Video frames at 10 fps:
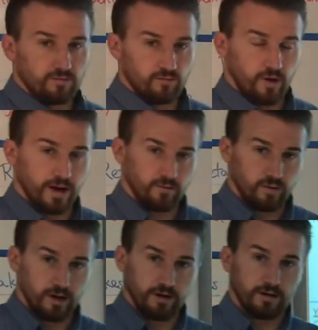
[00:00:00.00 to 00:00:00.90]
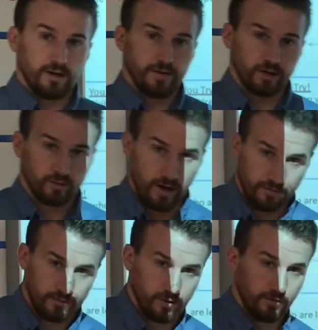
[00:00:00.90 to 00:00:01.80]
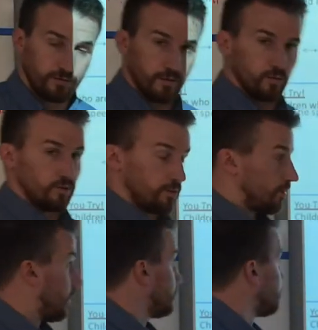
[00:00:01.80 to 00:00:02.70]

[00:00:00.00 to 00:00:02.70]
write one, and then graph one from the word problem.